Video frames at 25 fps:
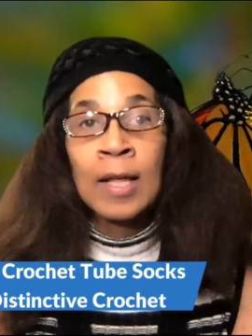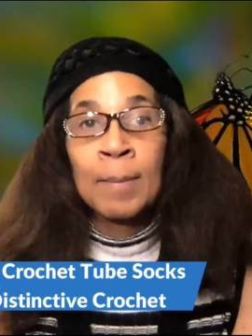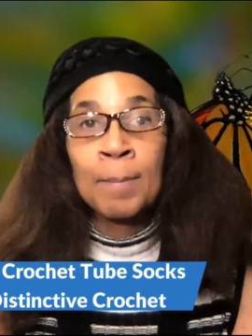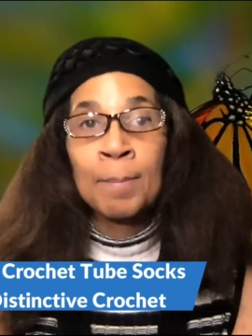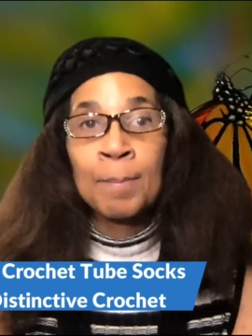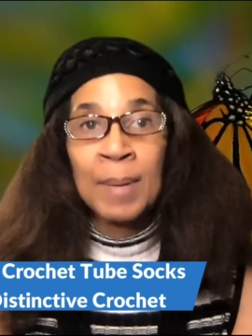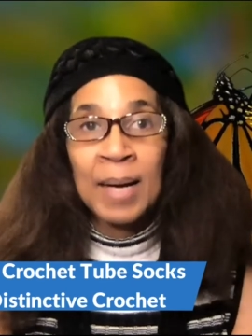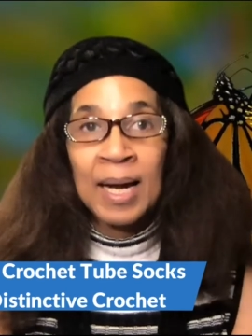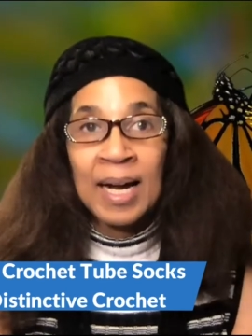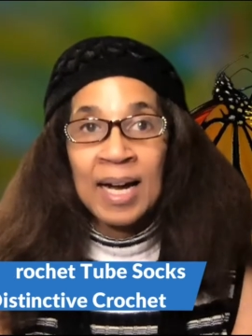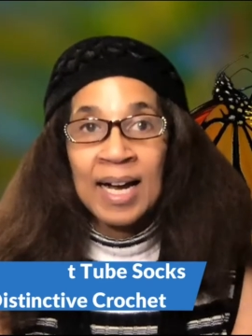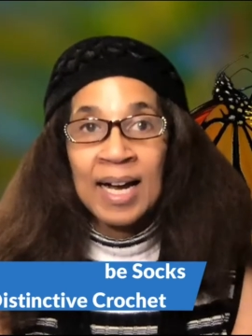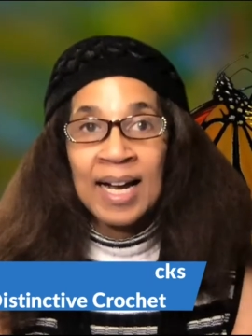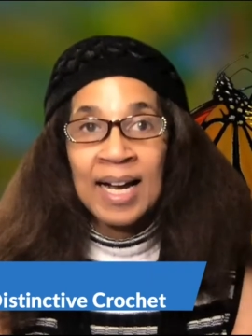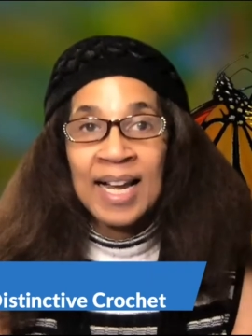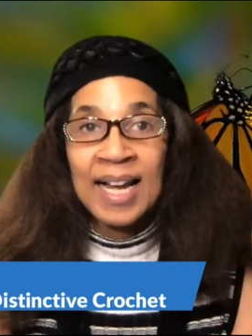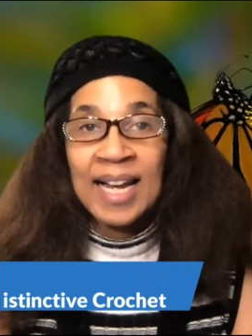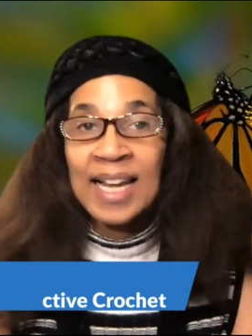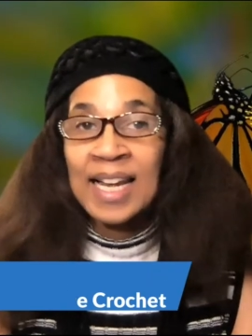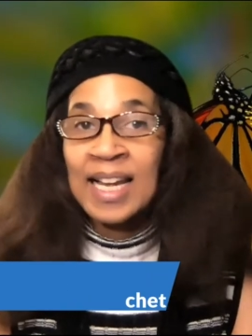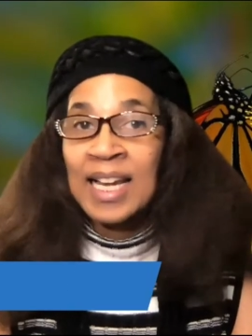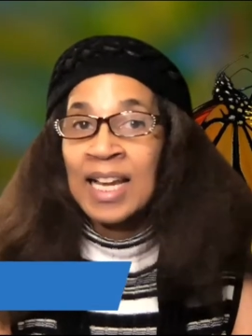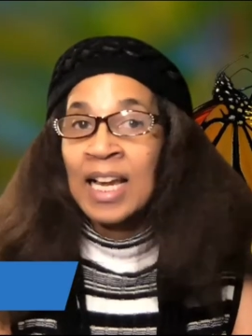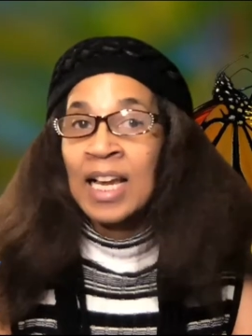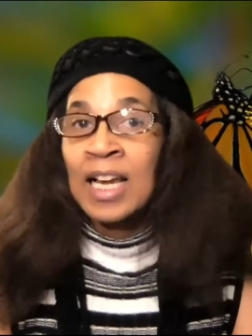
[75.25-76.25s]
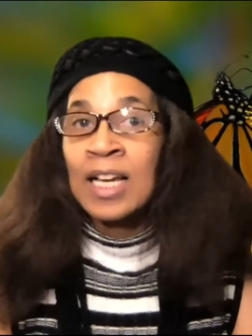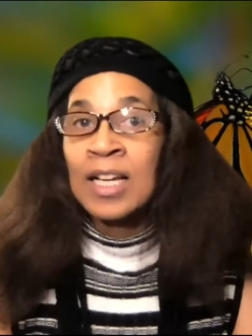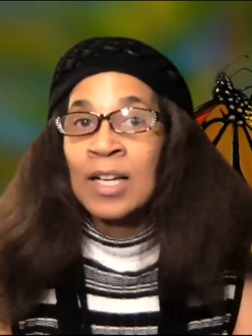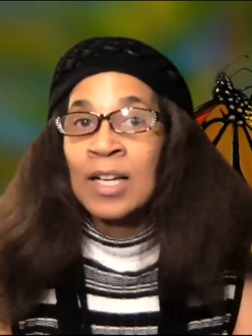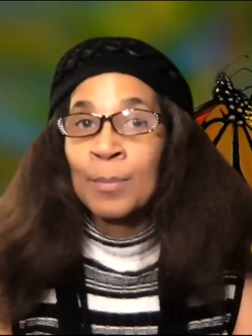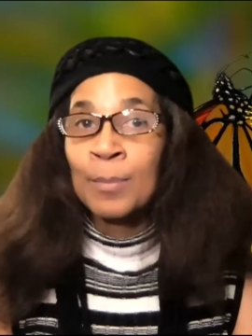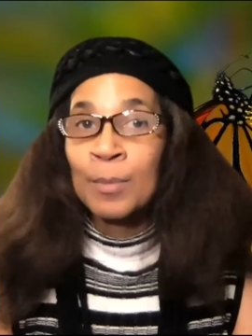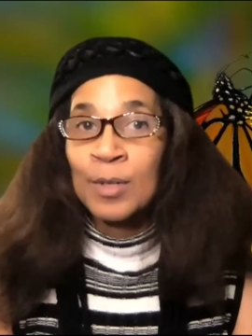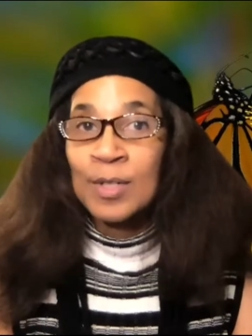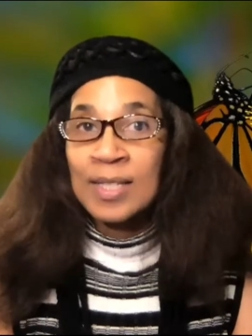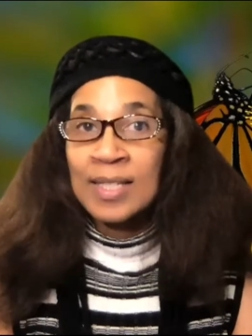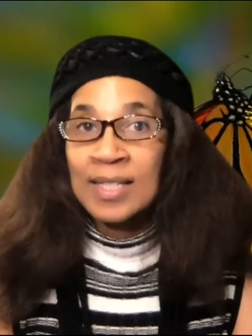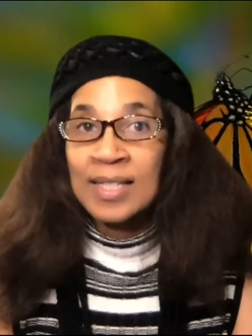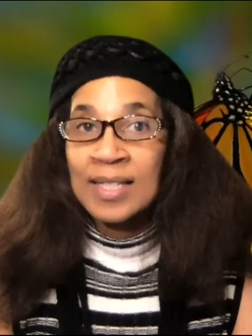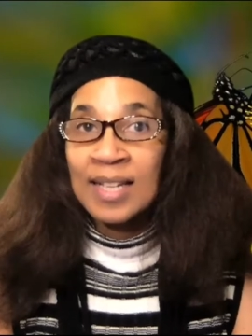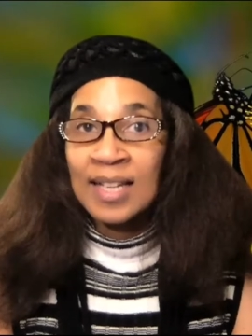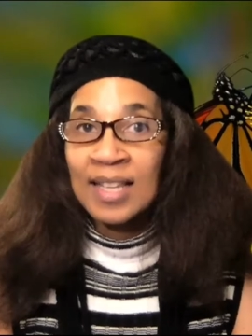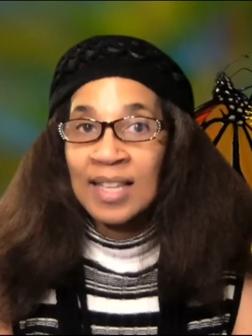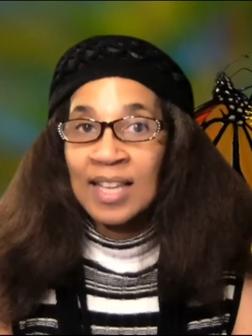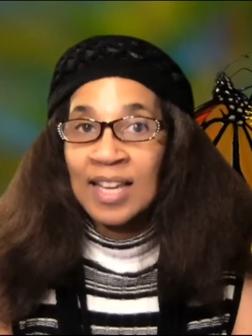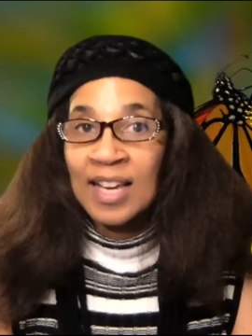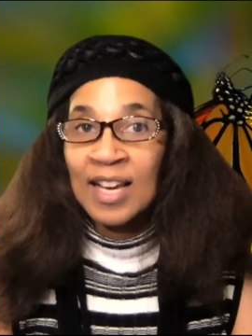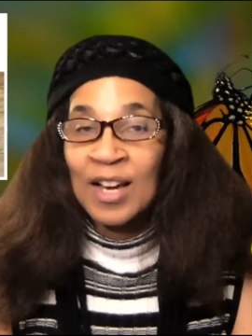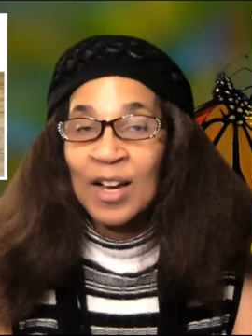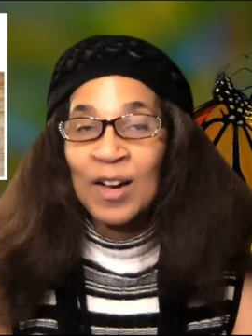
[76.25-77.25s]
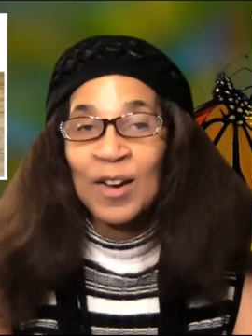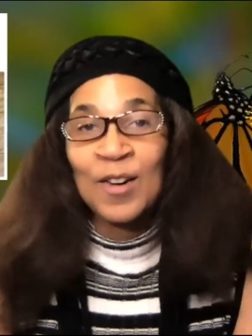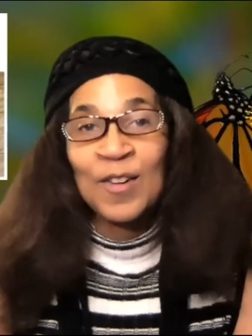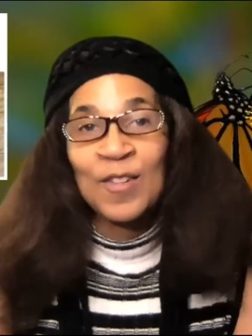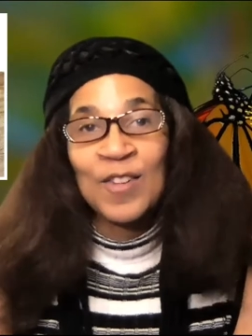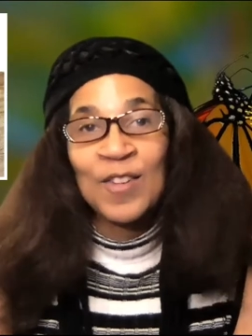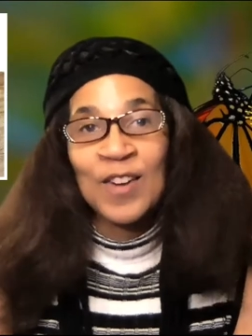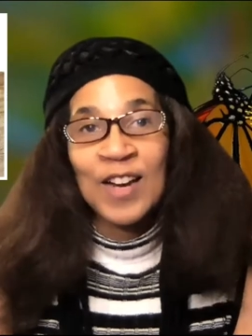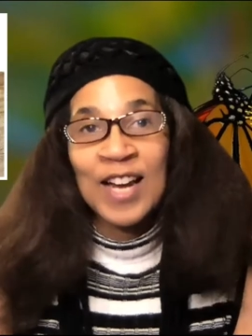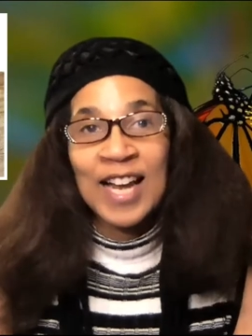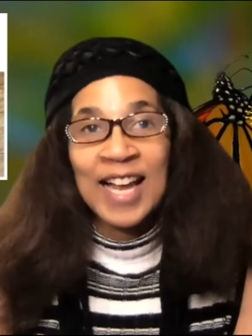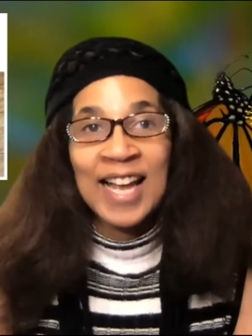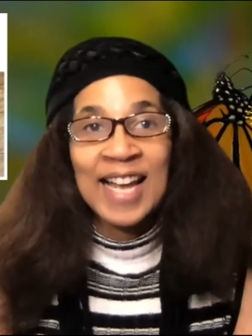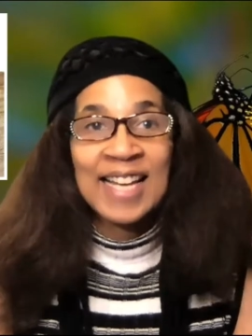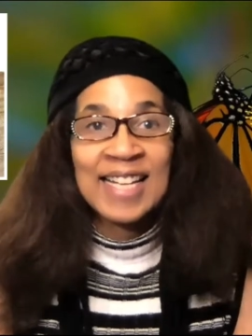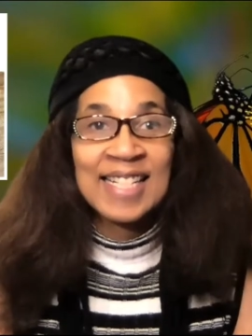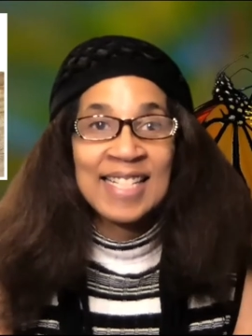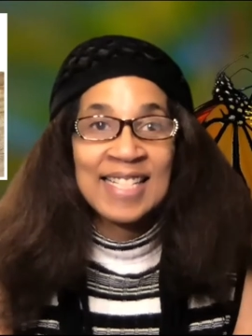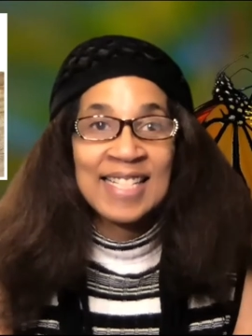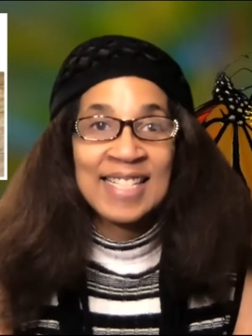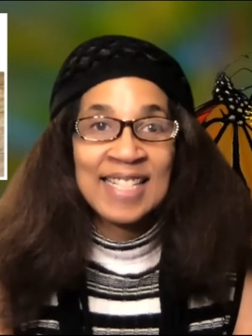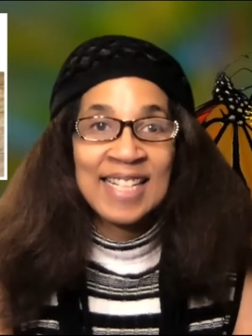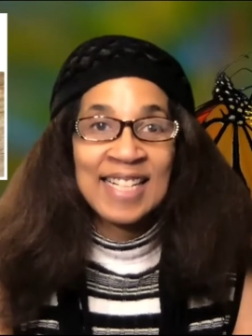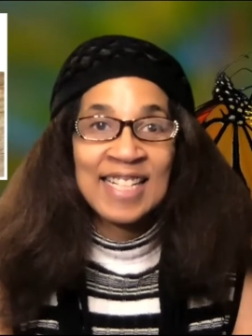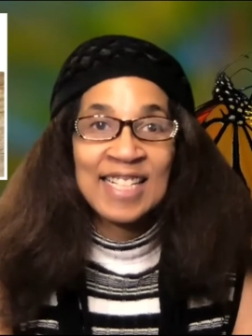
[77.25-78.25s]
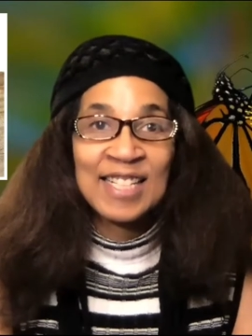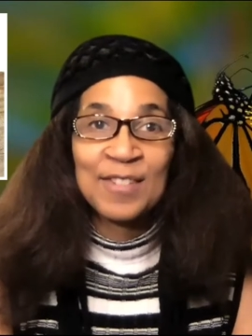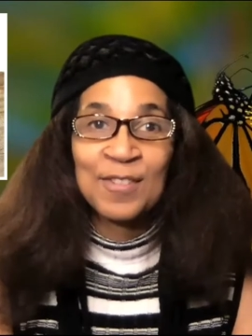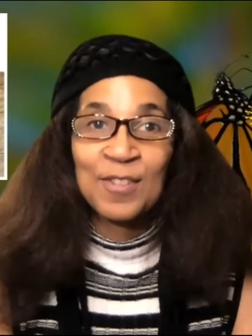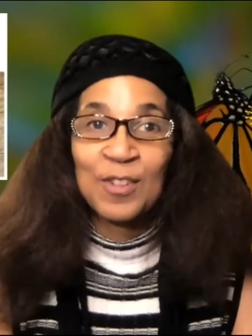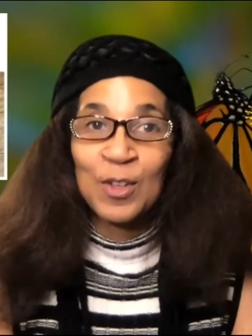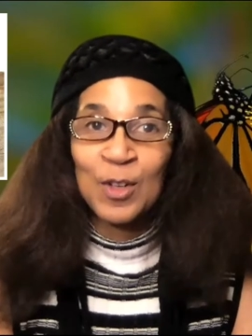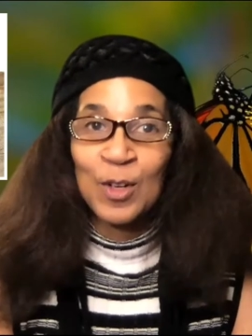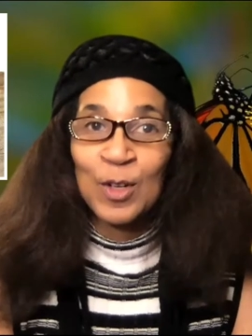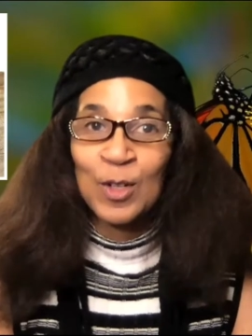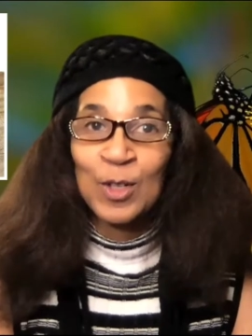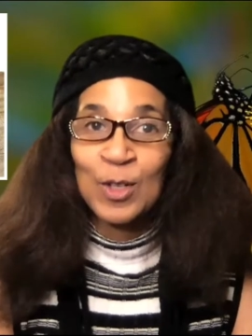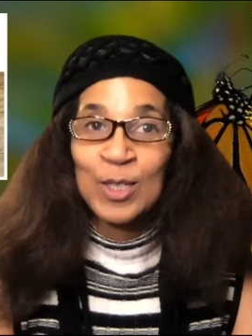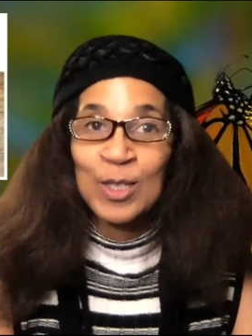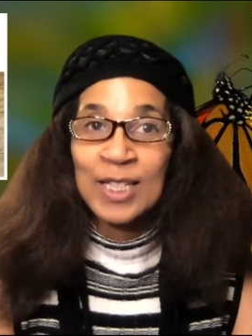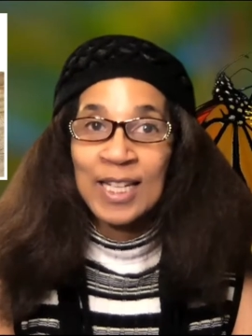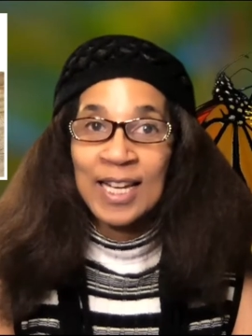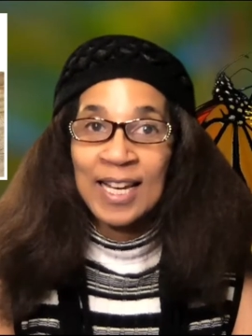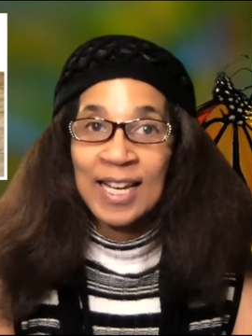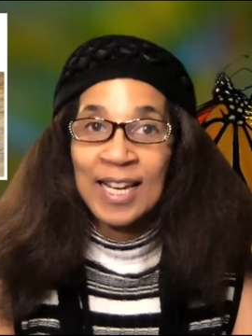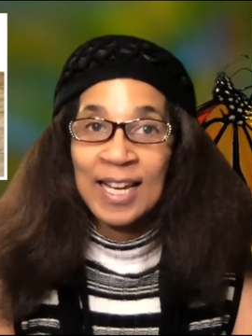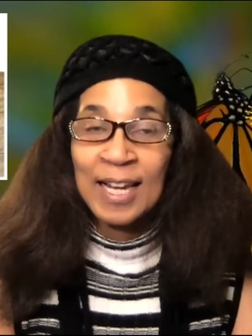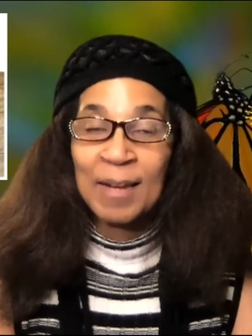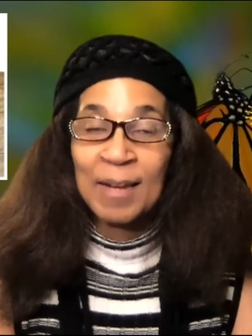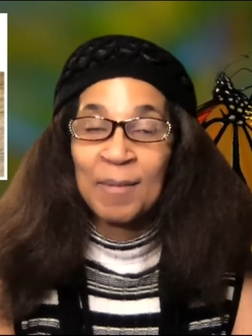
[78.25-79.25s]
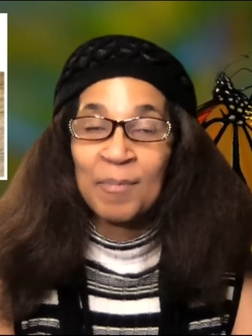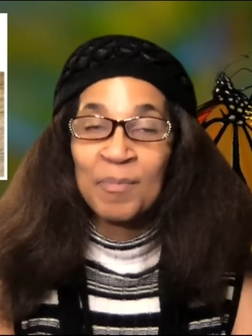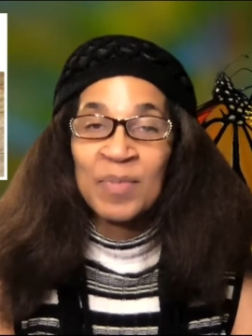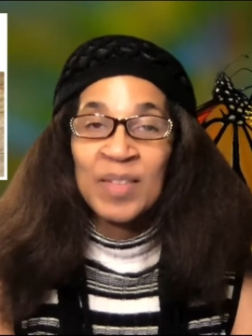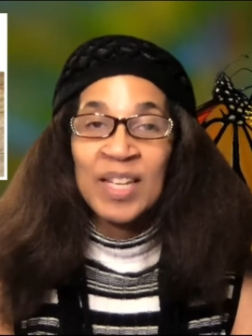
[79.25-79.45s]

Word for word: by Priscilla over at Distinctive Crochet.